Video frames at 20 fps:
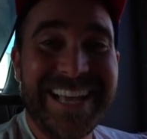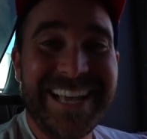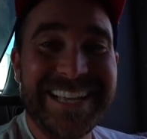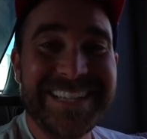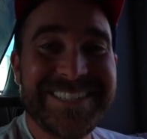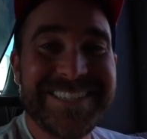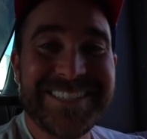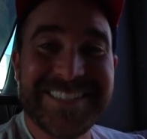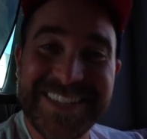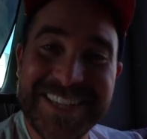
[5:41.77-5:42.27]

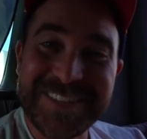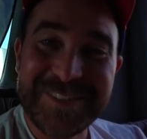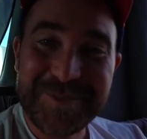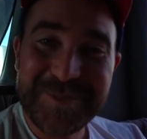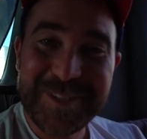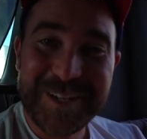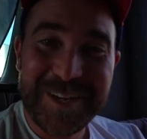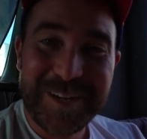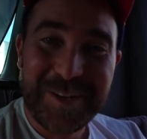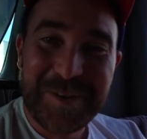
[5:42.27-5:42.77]
she said she
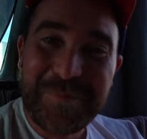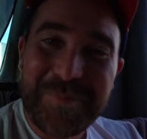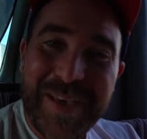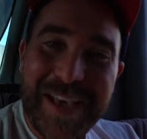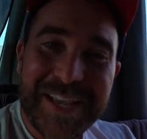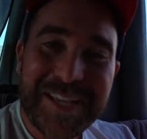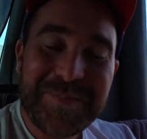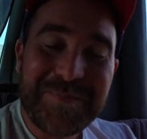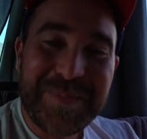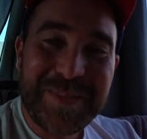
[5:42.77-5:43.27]
was gonna come
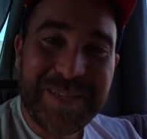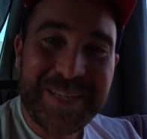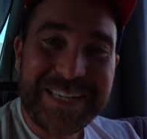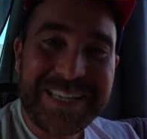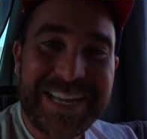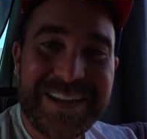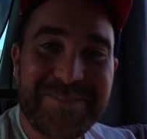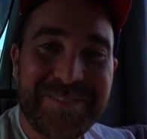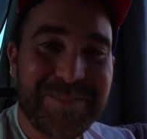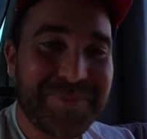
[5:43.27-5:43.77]
back and be on
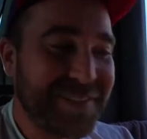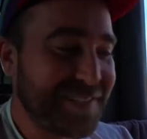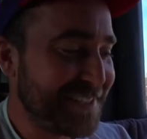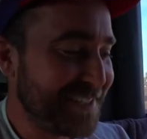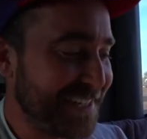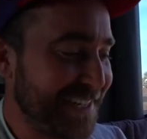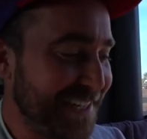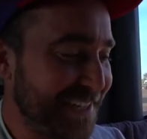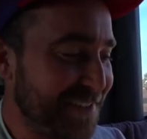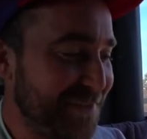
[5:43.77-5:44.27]
camera, but
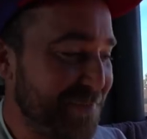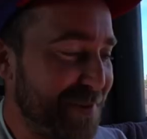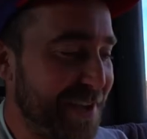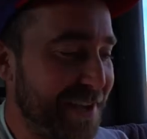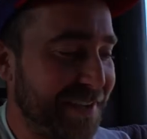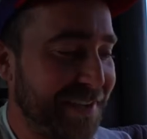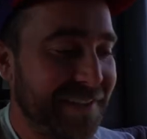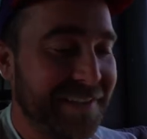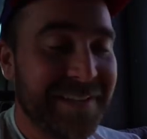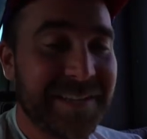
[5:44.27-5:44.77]
she didn't come
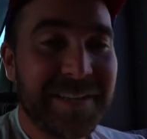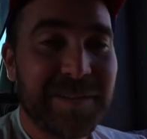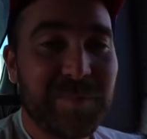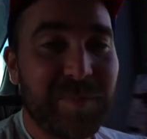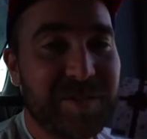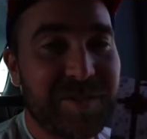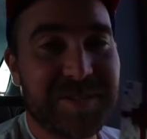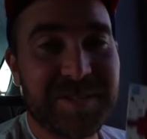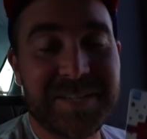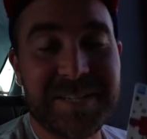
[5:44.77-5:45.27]
back.
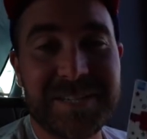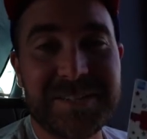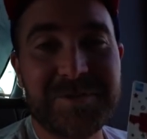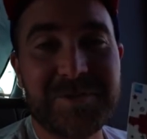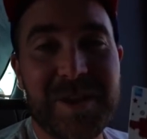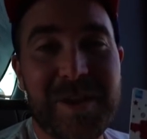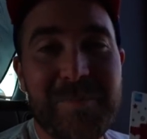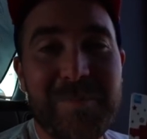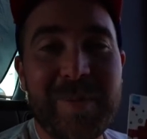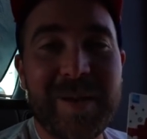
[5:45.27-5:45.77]
But she did
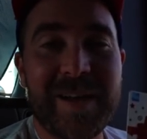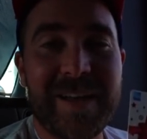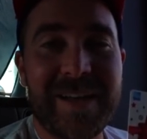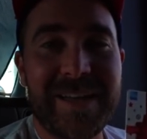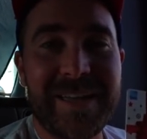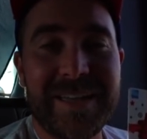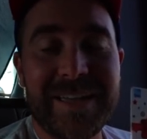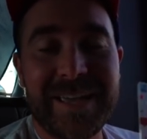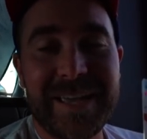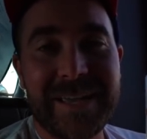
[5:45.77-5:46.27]
drop
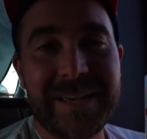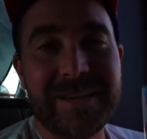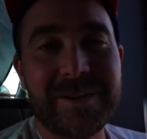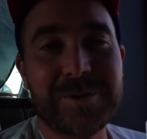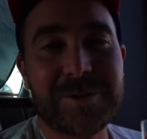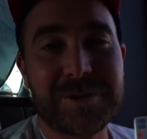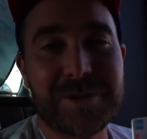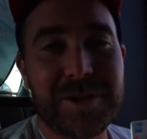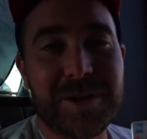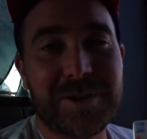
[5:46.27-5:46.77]
by a
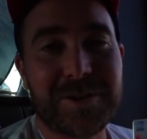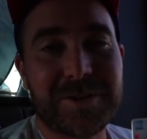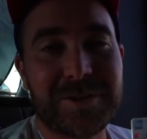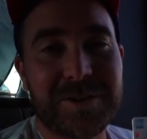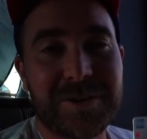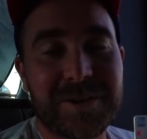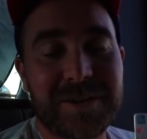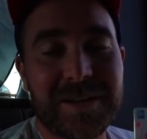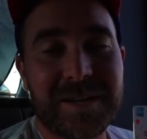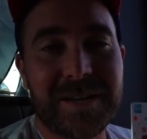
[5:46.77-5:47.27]
hundred
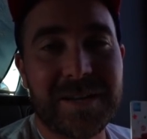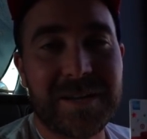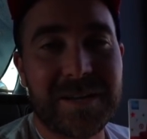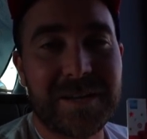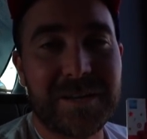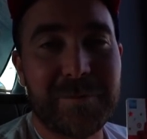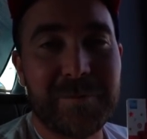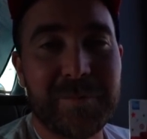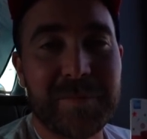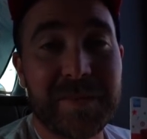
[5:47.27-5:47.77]
dollar
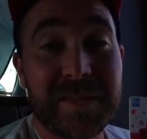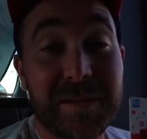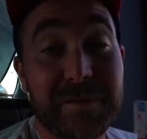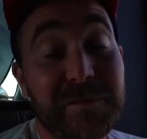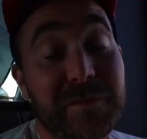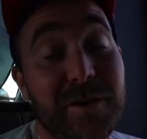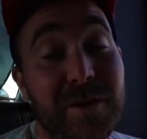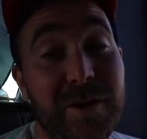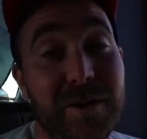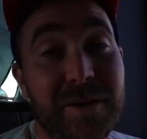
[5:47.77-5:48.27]
um,
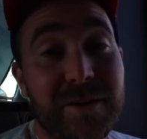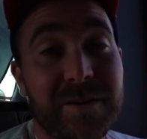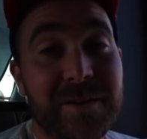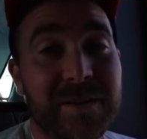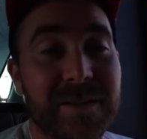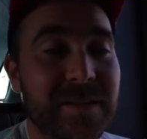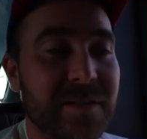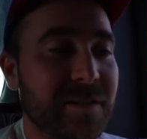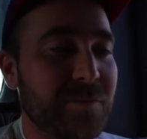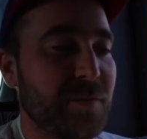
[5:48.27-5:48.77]
gift card
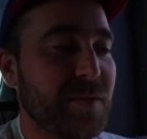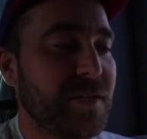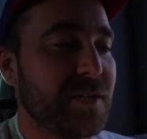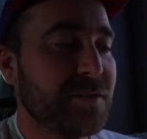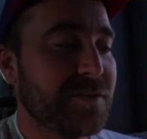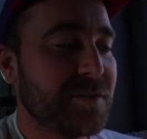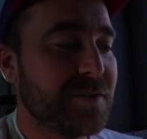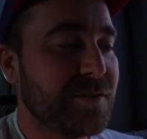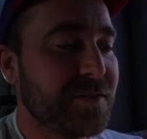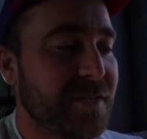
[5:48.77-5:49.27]

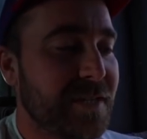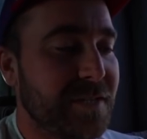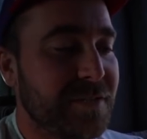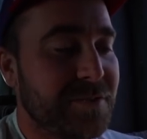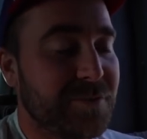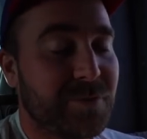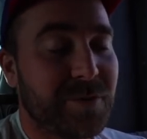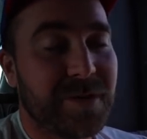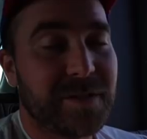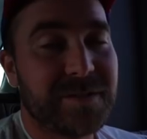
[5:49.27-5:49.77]
because she said
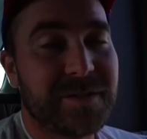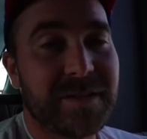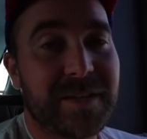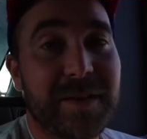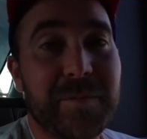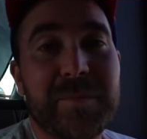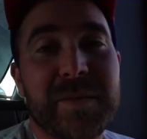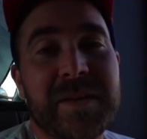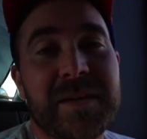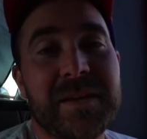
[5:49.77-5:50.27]
she wanted to
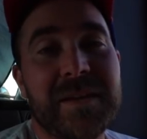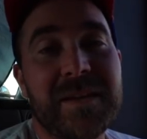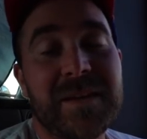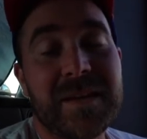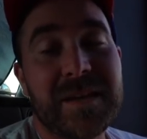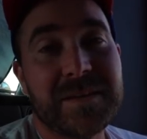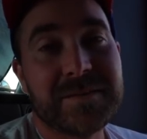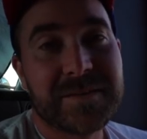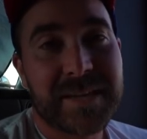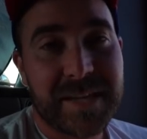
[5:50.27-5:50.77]
get me
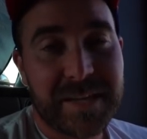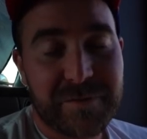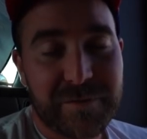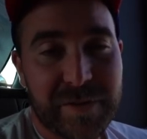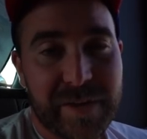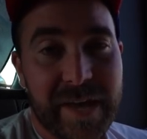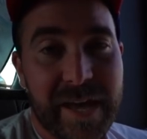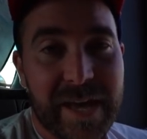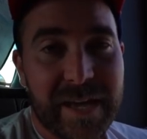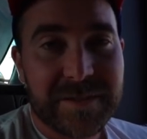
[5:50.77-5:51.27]
a tank
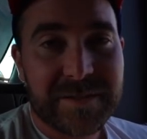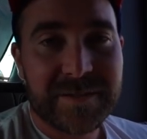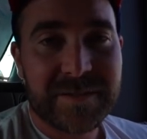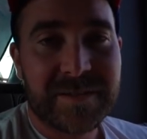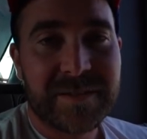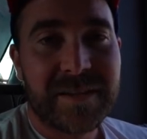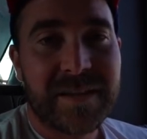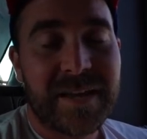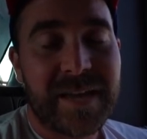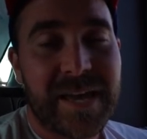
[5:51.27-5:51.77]
of
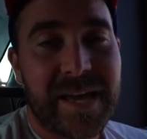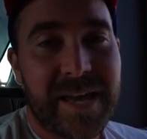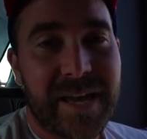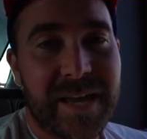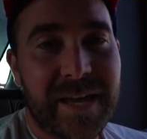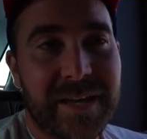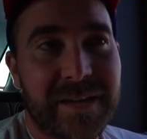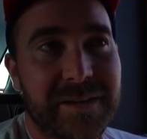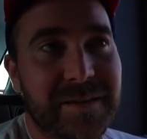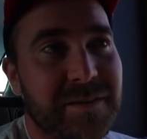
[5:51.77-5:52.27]
gas
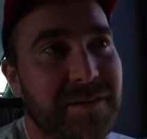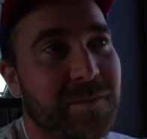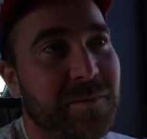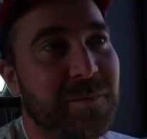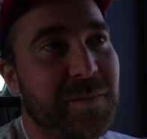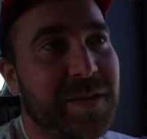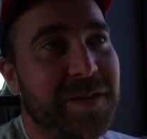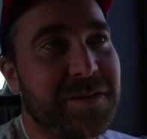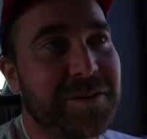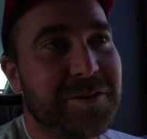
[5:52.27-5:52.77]
and
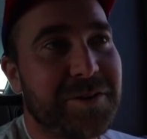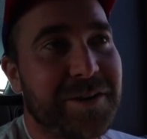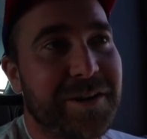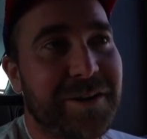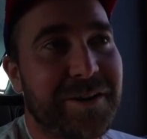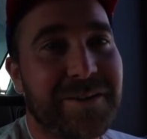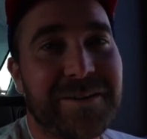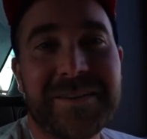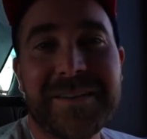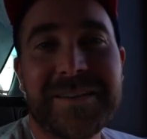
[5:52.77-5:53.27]
me and
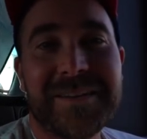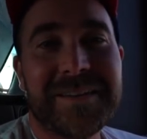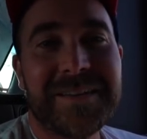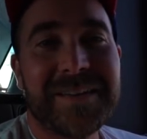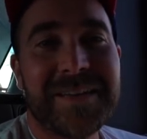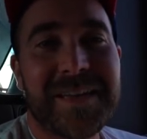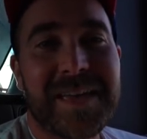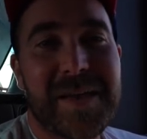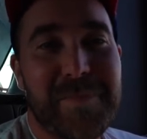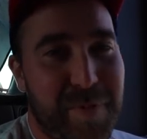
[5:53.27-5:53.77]
Claire
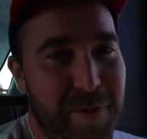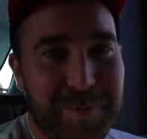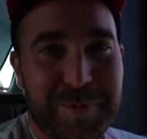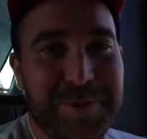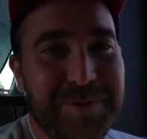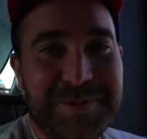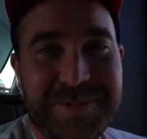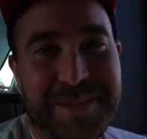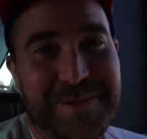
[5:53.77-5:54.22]
a barbecue